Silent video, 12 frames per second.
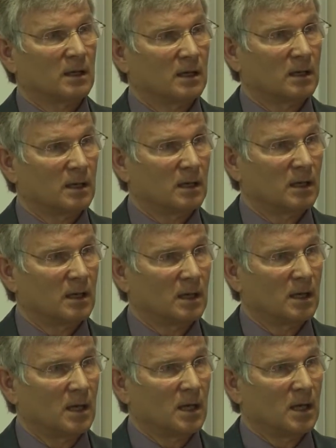
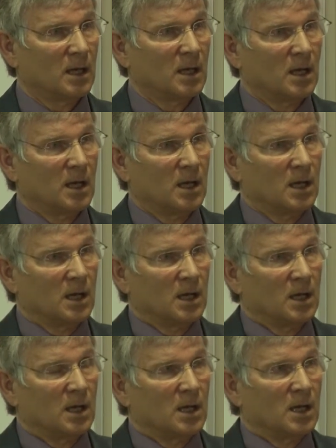No one is speaking in this clip.